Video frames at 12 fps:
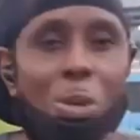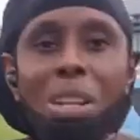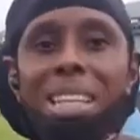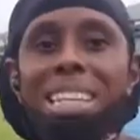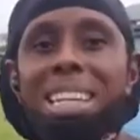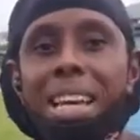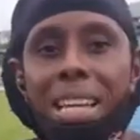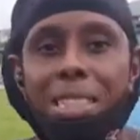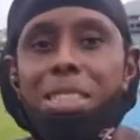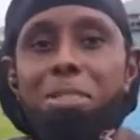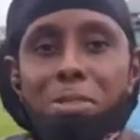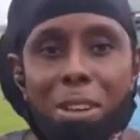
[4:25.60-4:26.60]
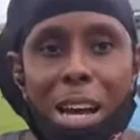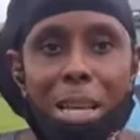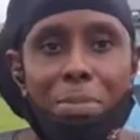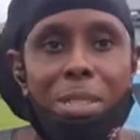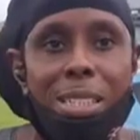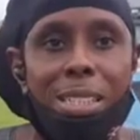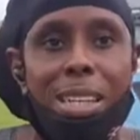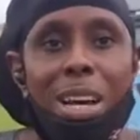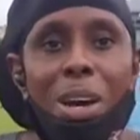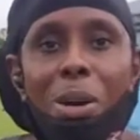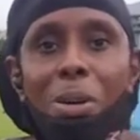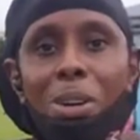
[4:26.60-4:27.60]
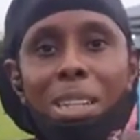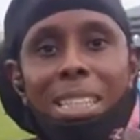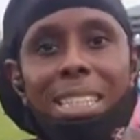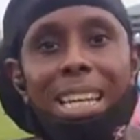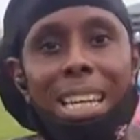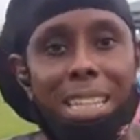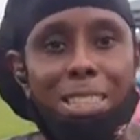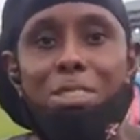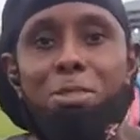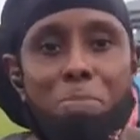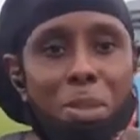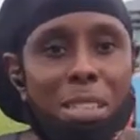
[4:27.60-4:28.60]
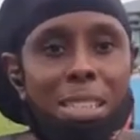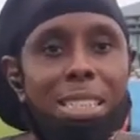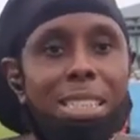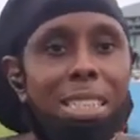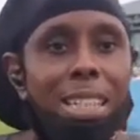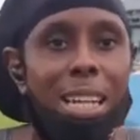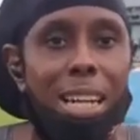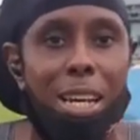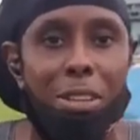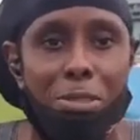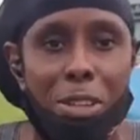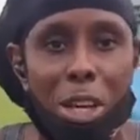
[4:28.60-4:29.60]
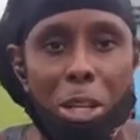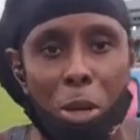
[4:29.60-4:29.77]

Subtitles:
All the negative vibes, all the negative persons in your life.